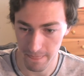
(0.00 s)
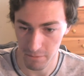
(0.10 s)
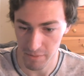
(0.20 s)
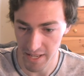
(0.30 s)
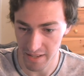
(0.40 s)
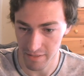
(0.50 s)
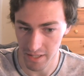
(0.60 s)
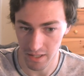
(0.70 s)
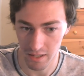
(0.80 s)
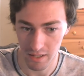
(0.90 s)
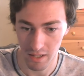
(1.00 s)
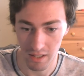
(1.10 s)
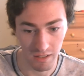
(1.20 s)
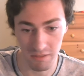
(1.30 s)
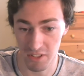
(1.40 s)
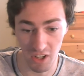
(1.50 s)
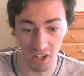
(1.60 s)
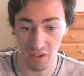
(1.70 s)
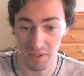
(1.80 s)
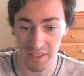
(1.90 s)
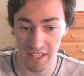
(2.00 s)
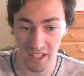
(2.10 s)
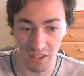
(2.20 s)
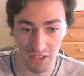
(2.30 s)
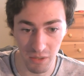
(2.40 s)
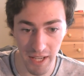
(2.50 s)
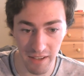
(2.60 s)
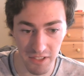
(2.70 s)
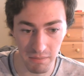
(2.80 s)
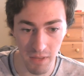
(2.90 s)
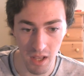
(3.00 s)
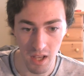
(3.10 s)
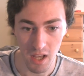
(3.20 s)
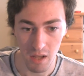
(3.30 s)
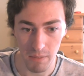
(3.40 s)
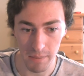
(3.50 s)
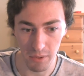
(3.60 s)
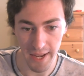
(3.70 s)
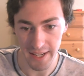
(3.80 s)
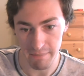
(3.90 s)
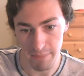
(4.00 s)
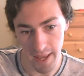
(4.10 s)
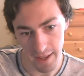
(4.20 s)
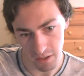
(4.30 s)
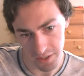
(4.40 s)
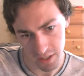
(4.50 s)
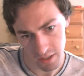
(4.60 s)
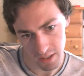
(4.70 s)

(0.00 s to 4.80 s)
What do we have here? It's starting off with Nico. So we have some people getting impaled.